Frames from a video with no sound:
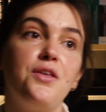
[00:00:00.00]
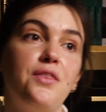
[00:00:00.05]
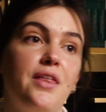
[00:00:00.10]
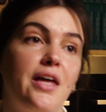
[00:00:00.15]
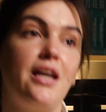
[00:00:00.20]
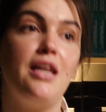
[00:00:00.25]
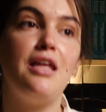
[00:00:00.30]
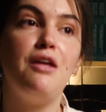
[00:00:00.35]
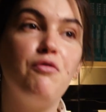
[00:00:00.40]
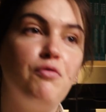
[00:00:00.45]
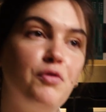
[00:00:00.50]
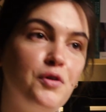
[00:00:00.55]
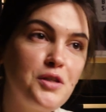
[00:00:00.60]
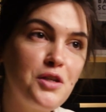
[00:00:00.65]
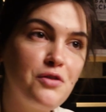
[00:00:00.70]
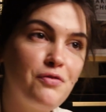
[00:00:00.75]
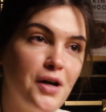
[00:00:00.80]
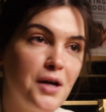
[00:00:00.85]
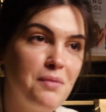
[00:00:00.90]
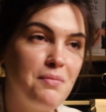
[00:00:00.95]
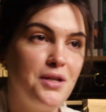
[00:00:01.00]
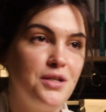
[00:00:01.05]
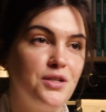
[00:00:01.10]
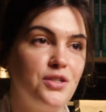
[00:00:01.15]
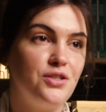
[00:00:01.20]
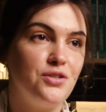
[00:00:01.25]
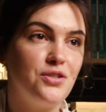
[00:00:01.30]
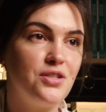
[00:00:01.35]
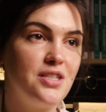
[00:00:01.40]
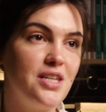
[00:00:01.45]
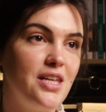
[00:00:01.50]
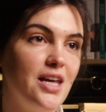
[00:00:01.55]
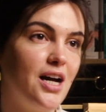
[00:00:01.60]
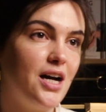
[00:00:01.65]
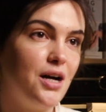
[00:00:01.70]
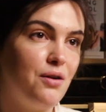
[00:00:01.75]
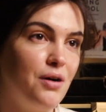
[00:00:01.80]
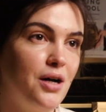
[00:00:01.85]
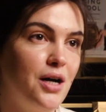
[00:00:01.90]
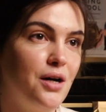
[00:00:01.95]
you then in 45 minutes to see
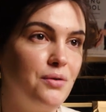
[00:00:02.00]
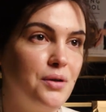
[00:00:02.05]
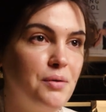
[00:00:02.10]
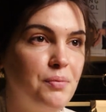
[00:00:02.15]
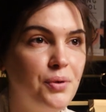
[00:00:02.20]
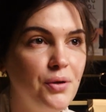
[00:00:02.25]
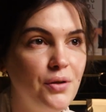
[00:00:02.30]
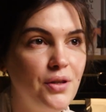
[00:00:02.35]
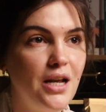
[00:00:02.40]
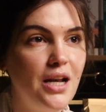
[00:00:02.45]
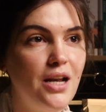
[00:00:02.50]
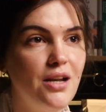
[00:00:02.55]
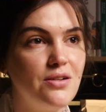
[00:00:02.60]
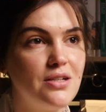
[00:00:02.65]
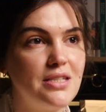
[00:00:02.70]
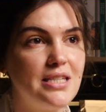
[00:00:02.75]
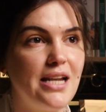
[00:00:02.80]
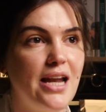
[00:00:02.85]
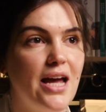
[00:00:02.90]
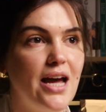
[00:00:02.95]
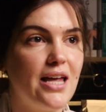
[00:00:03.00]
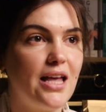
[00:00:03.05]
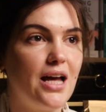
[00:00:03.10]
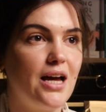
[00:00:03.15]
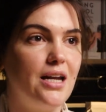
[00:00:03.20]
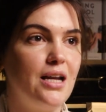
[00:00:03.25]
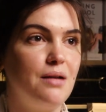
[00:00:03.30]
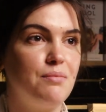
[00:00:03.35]
how our pudding looks like, and